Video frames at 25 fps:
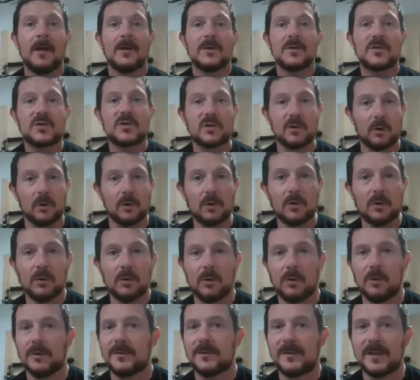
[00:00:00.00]
So
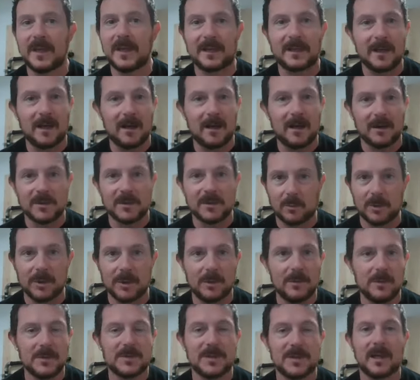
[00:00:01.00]
cool, the technology we're
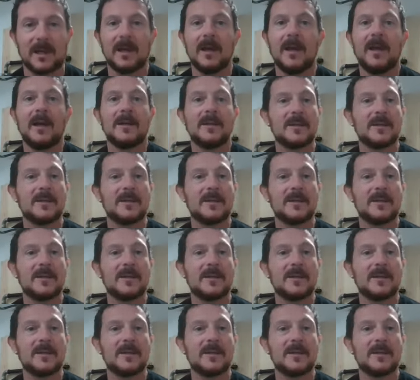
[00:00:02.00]
using.